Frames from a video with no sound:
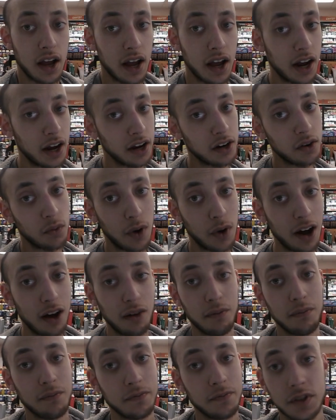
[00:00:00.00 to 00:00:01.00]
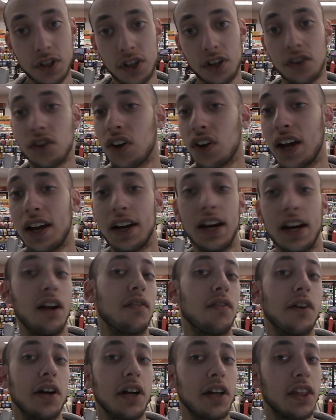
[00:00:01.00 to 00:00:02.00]
And well, just like
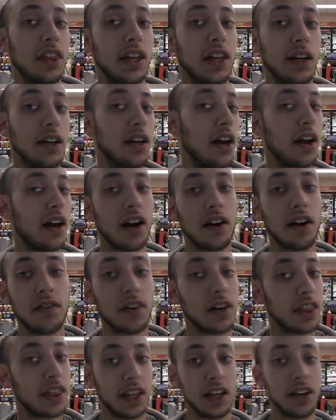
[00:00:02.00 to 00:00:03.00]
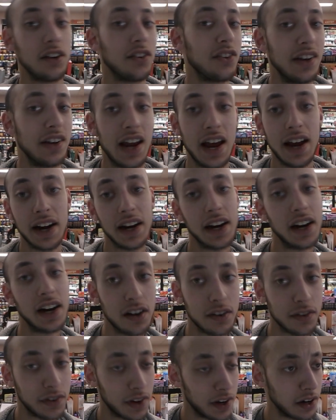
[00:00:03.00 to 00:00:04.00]
everything, not everything's a
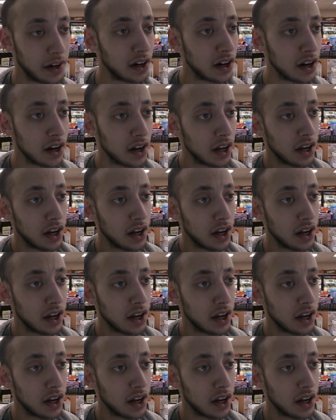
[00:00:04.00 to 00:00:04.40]
negative, and